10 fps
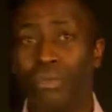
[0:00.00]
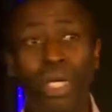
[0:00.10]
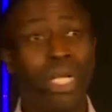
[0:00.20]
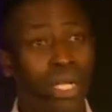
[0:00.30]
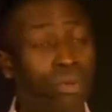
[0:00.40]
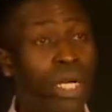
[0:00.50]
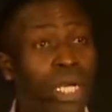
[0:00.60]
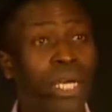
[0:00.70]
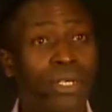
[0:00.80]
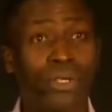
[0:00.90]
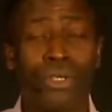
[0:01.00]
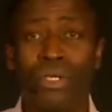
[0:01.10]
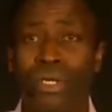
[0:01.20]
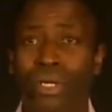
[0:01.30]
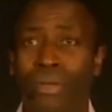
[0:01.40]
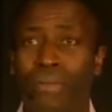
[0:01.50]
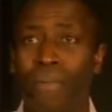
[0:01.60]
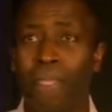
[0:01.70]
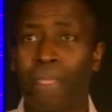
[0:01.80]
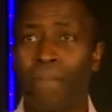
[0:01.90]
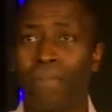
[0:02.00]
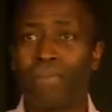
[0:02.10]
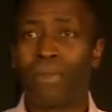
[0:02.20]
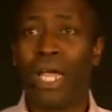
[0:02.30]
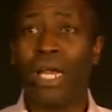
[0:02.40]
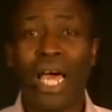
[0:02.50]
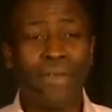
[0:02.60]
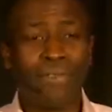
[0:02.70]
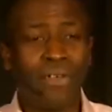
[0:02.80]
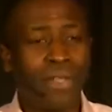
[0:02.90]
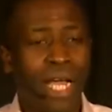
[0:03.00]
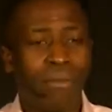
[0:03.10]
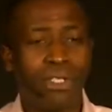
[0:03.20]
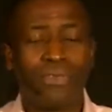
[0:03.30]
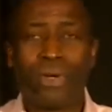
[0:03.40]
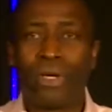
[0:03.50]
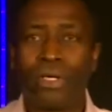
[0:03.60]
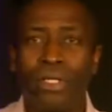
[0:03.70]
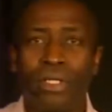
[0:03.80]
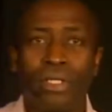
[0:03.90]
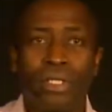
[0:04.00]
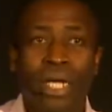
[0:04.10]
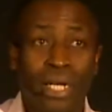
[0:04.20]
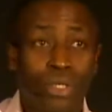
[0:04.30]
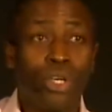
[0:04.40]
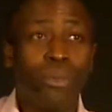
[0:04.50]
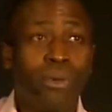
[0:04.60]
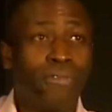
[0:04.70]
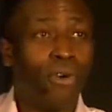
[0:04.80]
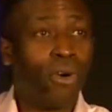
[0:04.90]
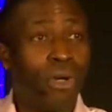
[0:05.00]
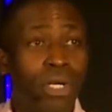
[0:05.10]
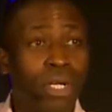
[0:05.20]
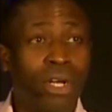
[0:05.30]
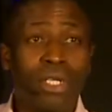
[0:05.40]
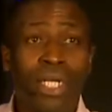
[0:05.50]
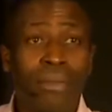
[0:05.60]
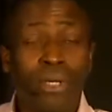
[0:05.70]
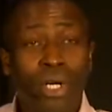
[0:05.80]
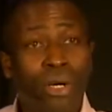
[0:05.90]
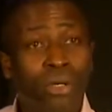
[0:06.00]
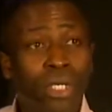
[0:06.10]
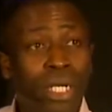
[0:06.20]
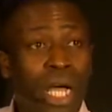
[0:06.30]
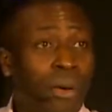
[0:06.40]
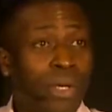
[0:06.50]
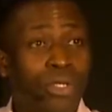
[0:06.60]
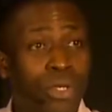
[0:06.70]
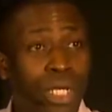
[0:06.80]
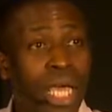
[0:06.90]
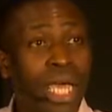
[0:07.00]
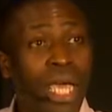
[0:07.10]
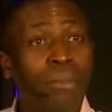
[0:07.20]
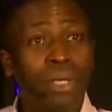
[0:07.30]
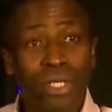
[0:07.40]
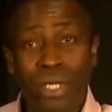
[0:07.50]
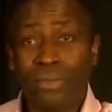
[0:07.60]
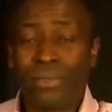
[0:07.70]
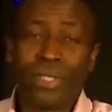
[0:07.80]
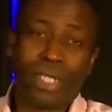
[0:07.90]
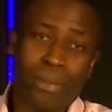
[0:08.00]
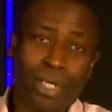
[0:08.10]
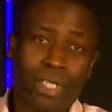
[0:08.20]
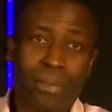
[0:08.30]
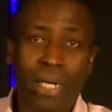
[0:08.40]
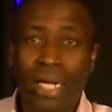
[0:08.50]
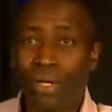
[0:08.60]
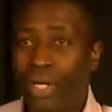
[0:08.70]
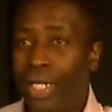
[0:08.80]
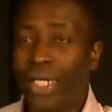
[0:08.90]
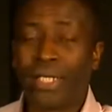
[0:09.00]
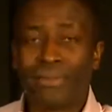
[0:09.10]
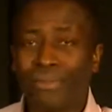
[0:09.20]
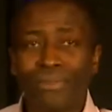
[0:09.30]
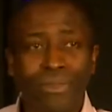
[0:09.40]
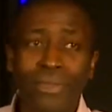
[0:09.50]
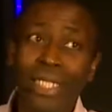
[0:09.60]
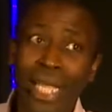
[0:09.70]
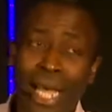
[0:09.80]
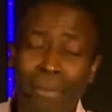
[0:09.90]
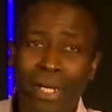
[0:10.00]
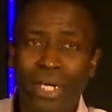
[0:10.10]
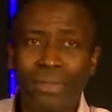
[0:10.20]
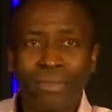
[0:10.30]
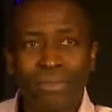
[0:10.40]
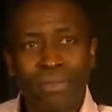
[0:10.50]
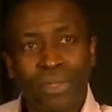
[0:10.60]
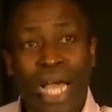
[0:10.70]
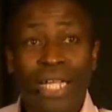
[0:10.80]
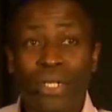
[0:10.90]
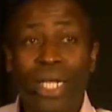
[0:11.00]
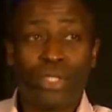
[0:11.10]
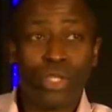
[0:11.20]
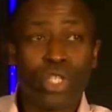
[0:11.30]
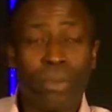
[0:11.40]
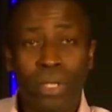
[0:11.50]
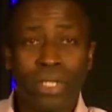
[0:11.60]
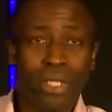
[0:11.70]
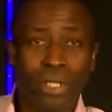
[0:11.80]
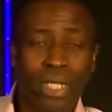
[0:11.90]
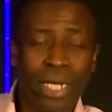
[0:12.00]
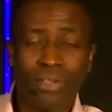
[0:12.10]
It really is. A life-giving atmosphere. I told you before, a long time ago, I went to an AA meeting. Not because I'm an alcoholic. I'm not. Actually, I took somebody, they